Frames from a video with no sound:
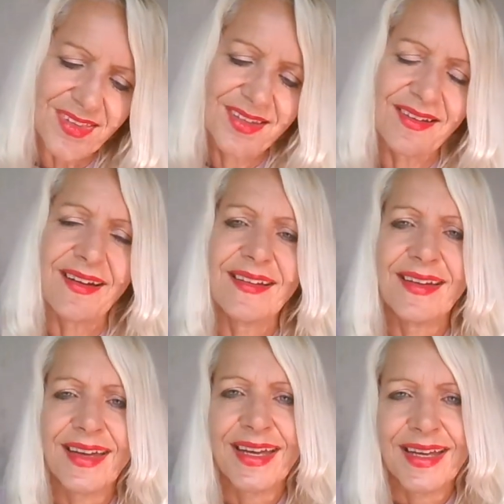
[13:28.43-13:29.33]
All right.
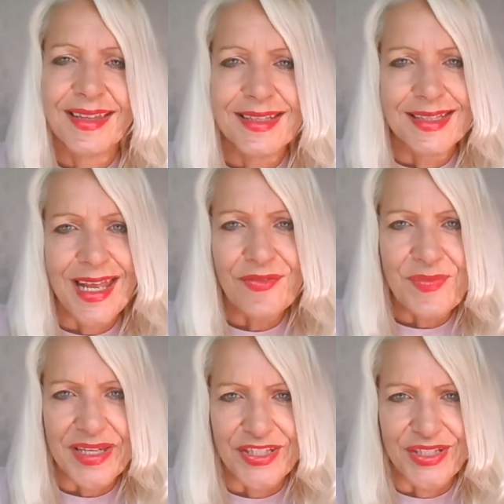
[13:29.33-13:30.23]
There's an
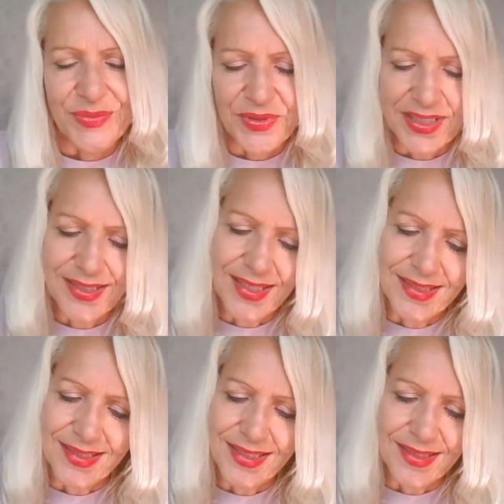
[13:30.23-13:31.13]
affirmation of what it
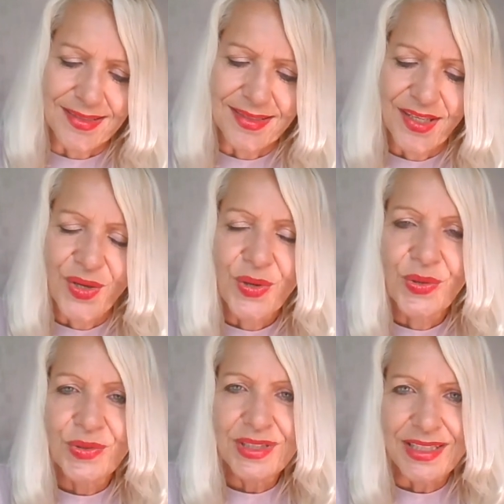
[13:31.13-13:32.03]
says is,
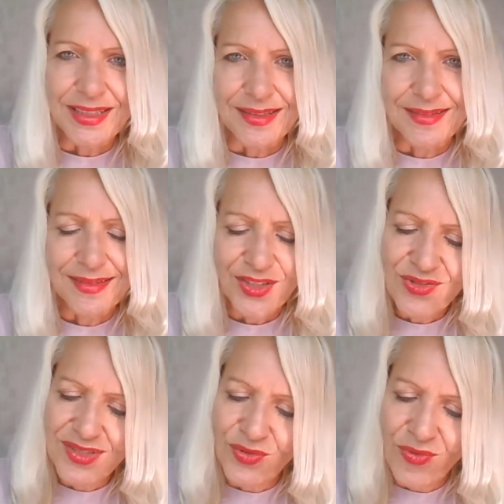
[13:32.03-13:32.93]
Kuan Yin you
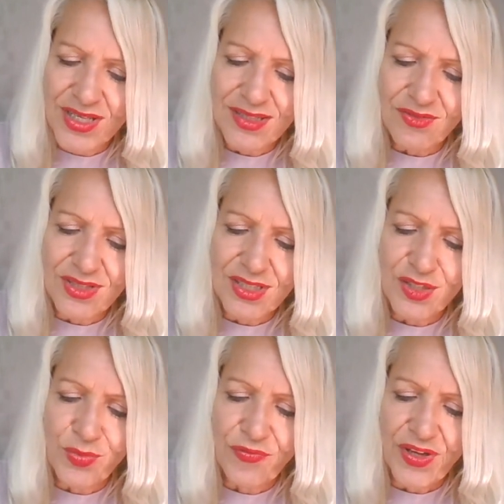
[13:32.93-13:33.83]
surrender into
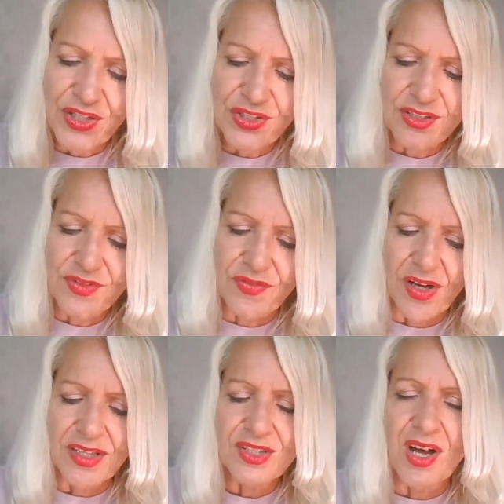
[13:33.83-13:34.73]
the perfection of
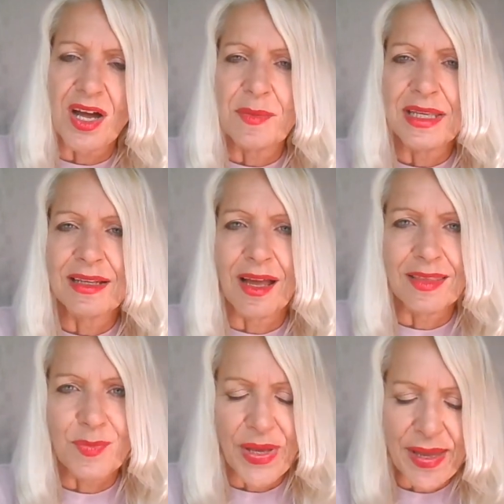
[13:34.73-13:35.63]
divine timing like
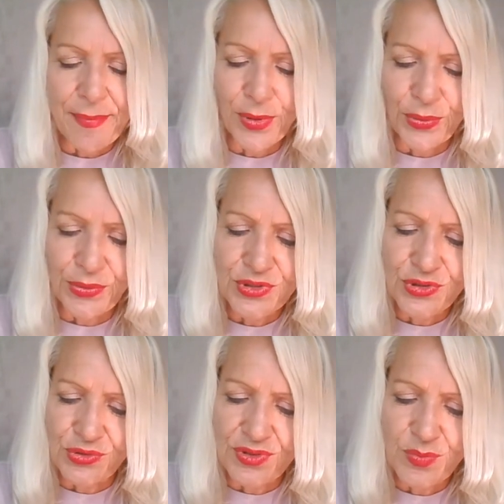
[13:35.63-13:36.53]
the bamboo
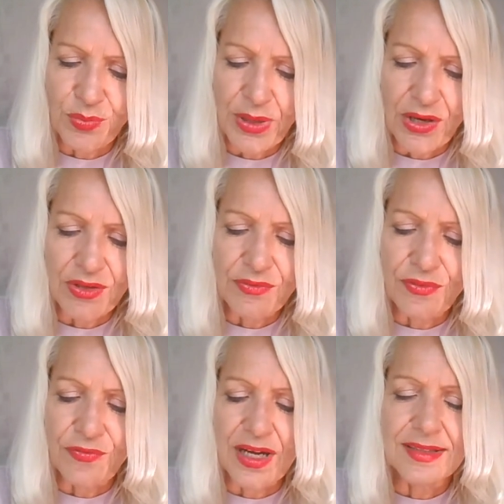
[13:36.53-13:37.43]
shoots preparing for
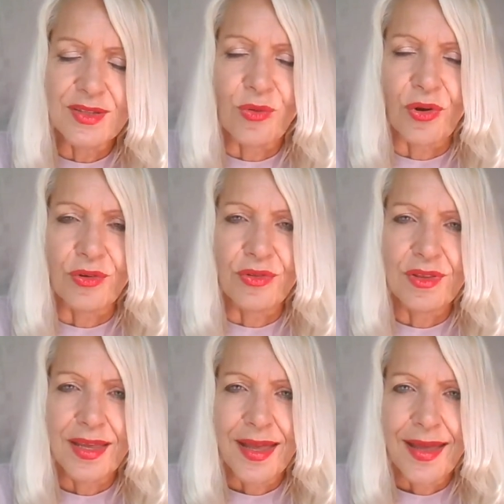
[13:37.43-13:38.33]
fast growth
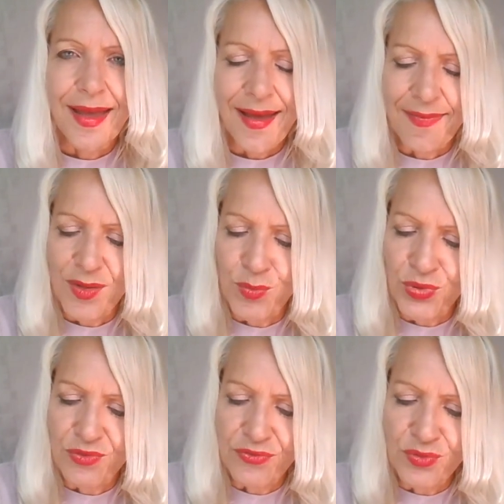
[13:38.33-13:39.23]
and the
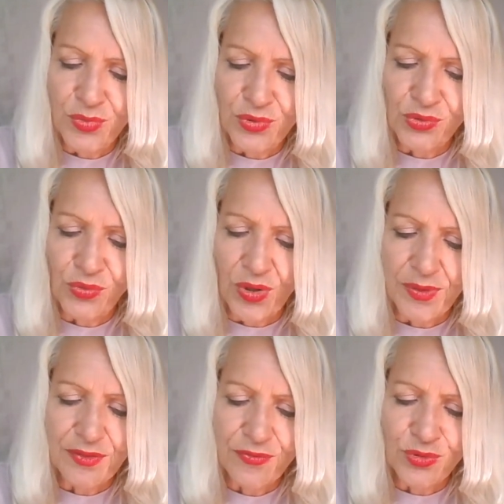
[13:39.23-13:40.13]
beautiful moon
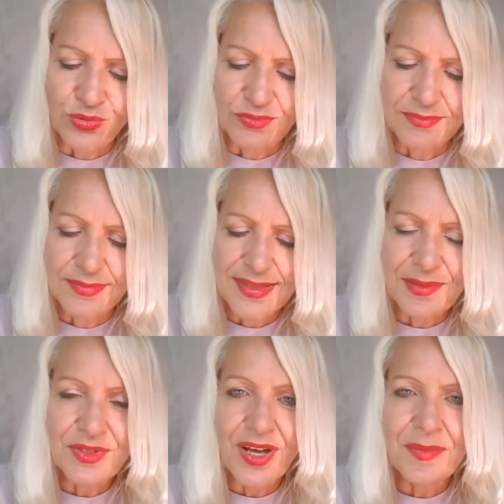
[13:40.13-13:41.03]
growing full.
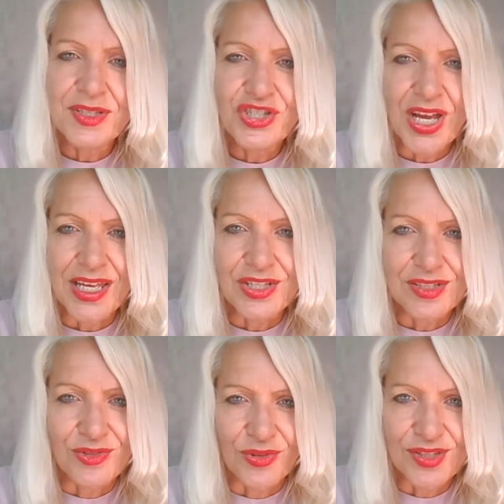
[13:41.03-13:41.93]
Sometimes change
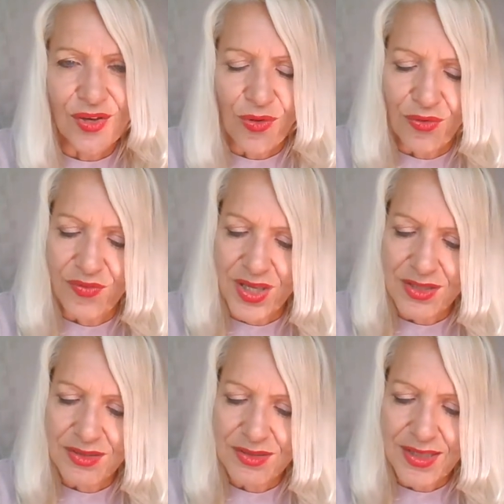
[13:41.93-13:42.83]
is not so
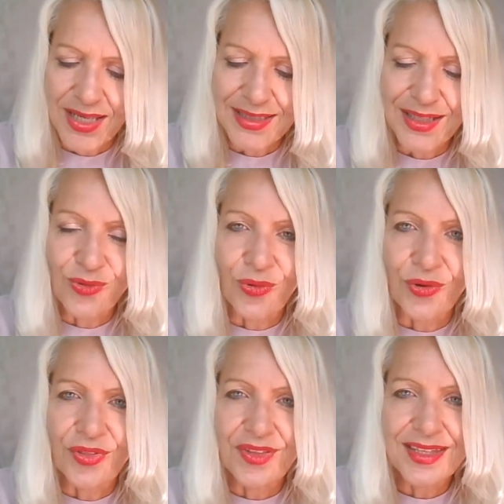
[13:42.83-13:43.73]
obvious and yet
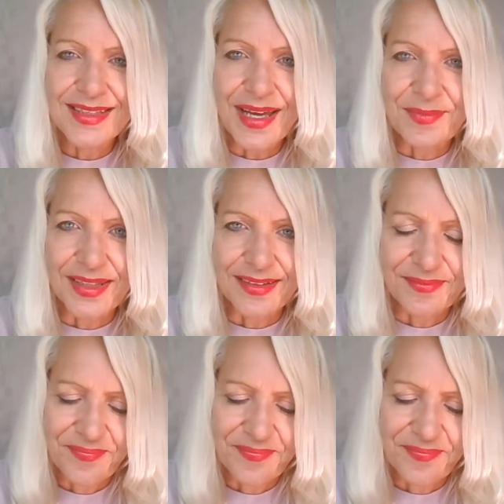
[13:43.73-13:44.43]
growth is happening.